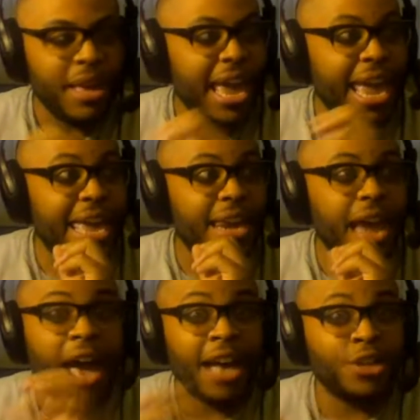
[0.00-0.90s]
and
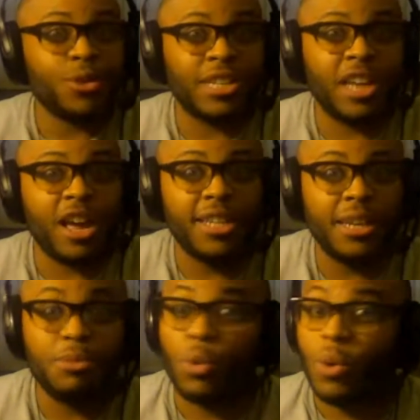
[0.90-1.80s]
ostracize
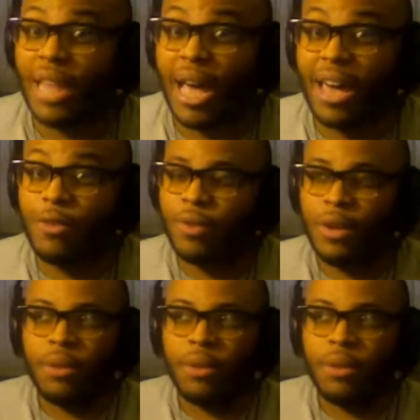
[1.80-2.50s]
him to a lot of